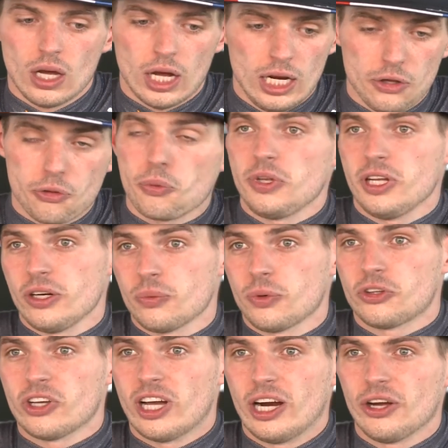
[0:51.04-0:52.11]
At least we didn't
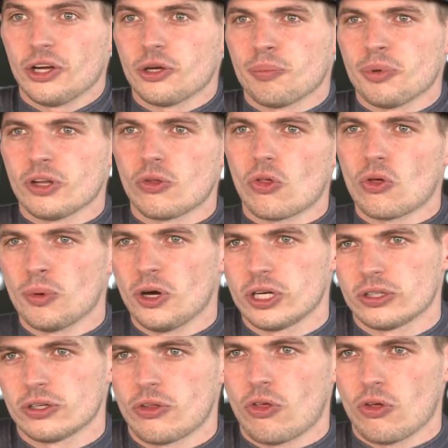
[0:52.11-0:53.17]
retire compared to some
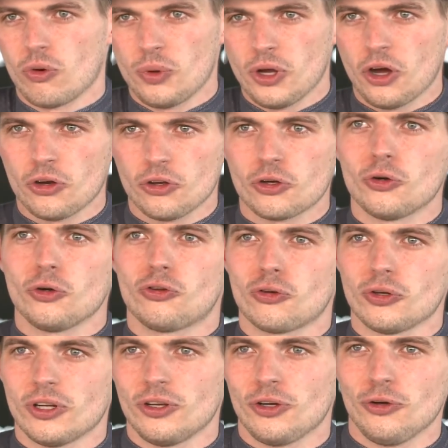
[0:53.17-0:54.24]
others. So we are on a
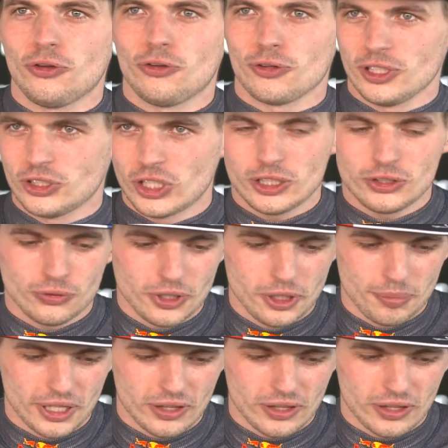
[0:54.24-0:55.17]
good trajectory.